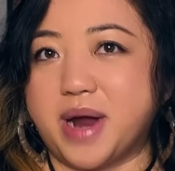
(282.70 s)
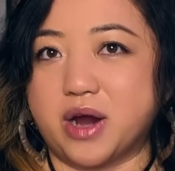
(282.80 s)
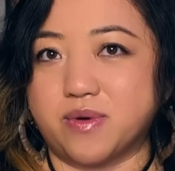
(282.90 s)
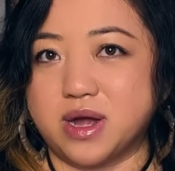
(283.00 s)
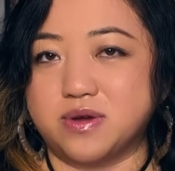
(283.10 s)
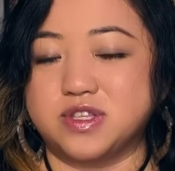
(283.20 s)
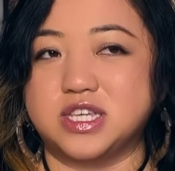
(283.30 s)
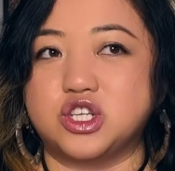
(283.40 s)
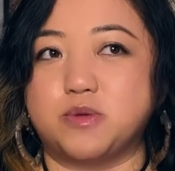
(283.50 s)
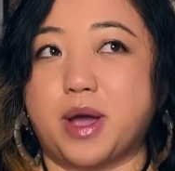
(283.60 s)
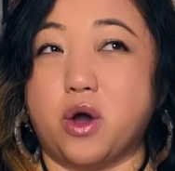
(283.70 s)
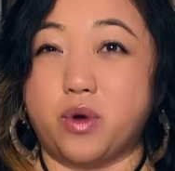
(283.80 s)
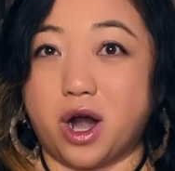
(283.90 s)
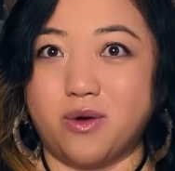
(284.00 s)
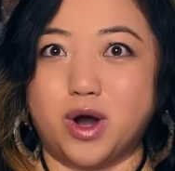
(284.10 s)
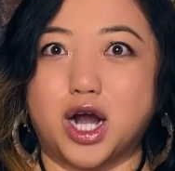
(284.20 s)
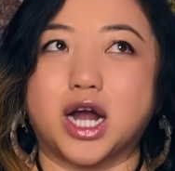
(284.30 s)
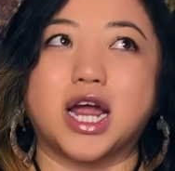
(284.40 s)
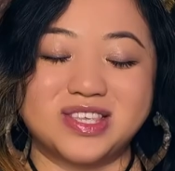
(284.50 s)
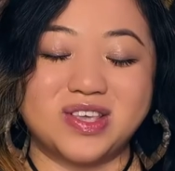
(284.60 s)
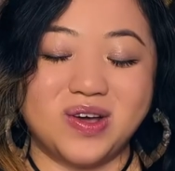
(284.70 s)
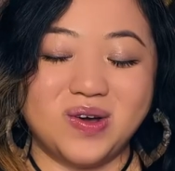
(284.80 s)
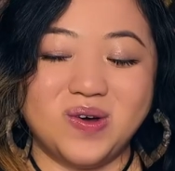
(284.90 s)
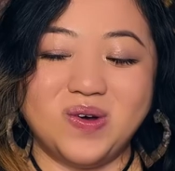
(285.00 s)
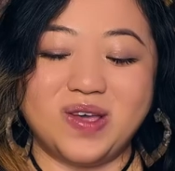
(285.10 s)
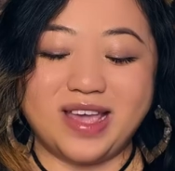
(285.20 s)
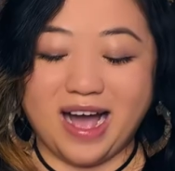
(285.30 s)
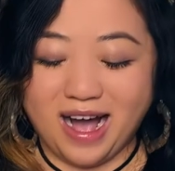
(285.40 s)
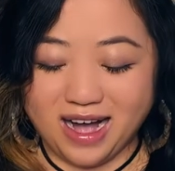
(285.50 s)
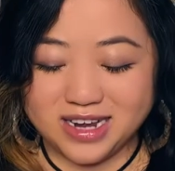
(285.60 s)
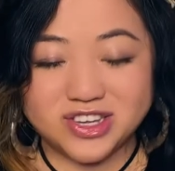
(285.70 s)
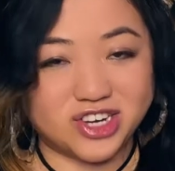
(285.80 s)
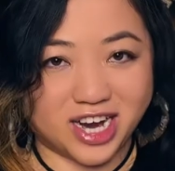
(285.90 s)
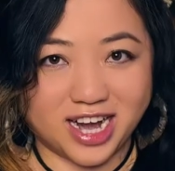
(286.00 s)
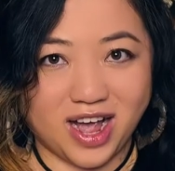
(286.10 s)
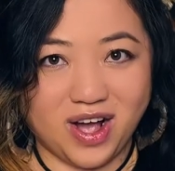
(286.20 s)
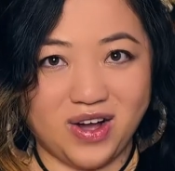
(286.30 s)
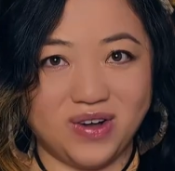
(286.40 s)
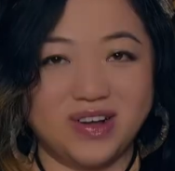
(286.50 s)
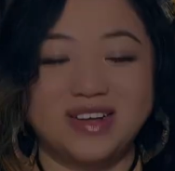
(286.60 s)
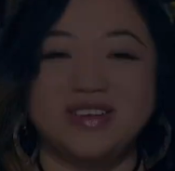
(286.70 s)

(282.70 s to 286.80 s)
backgrounds into my own artwork. So yeah, check it out.